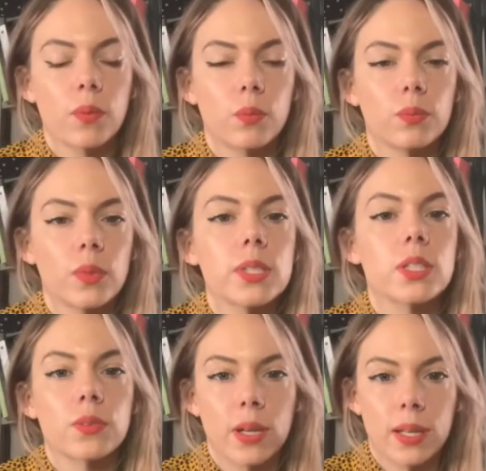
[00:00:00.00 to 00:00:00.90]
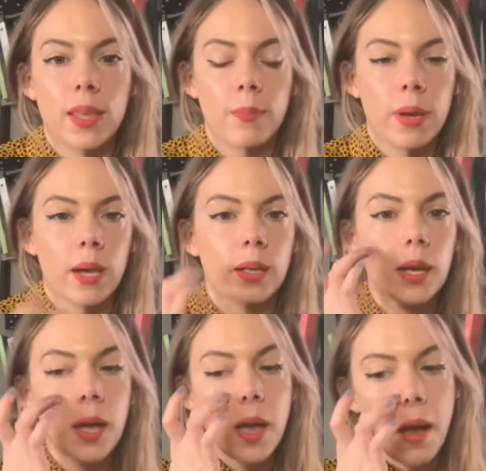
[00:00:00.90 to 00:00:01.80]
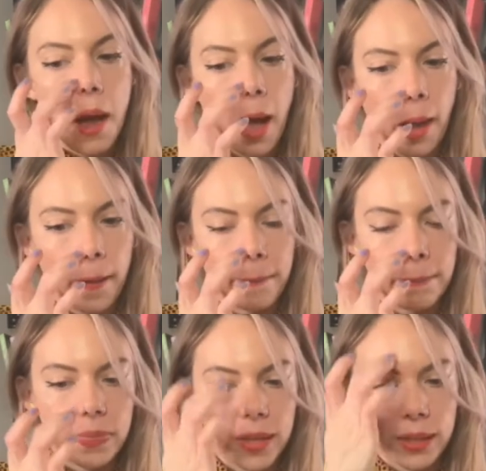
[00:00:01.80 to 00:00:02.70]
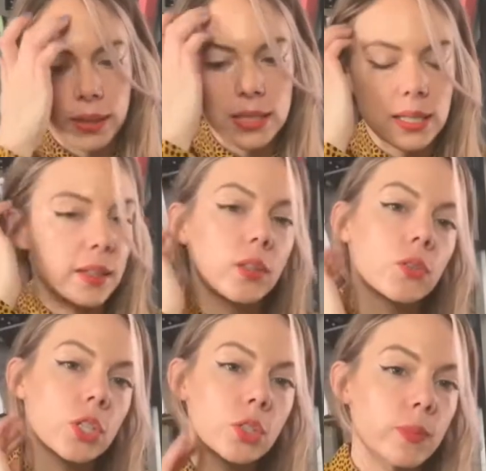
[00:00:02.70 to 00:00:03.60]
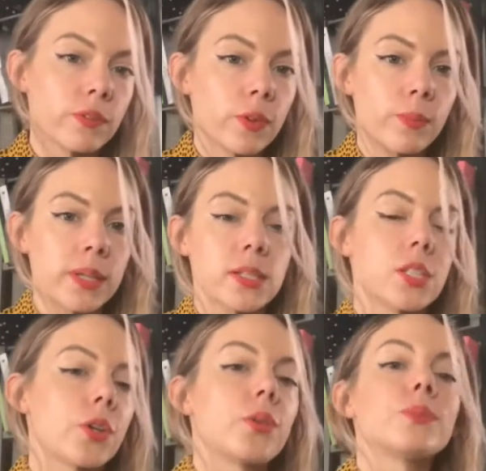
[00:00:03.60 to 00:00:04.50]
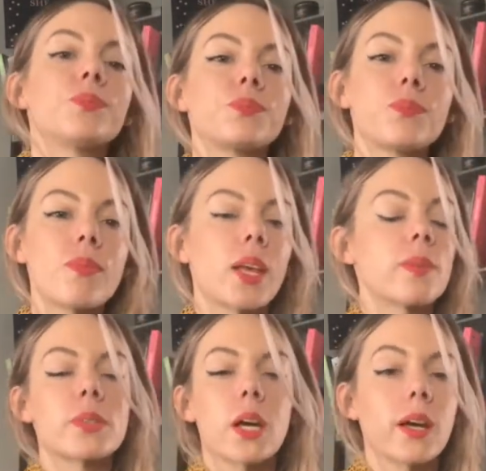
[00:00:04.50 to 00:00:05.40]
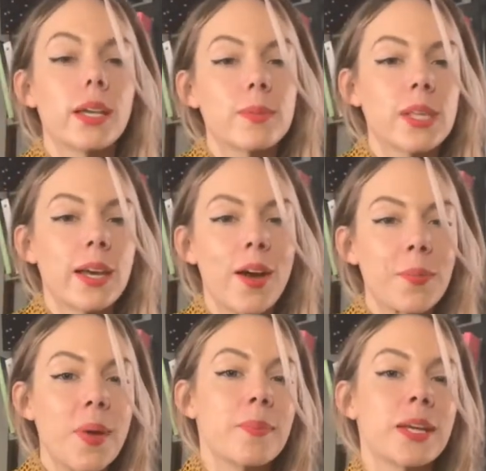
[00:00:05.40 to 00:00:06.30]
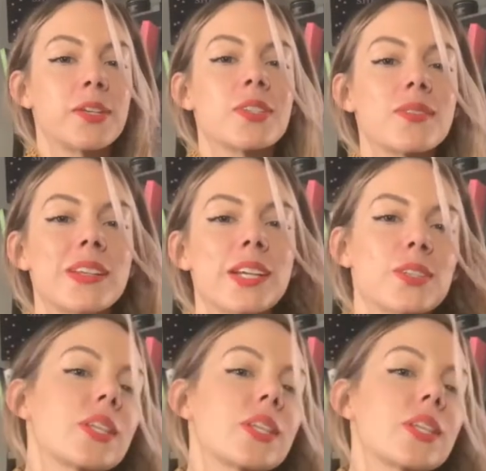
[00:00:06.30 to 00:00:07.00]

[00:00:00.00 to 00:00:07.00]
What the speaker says: that bad. And like I said, no judgment from me. So I'm sorry, I keep saying I'm not used to videos.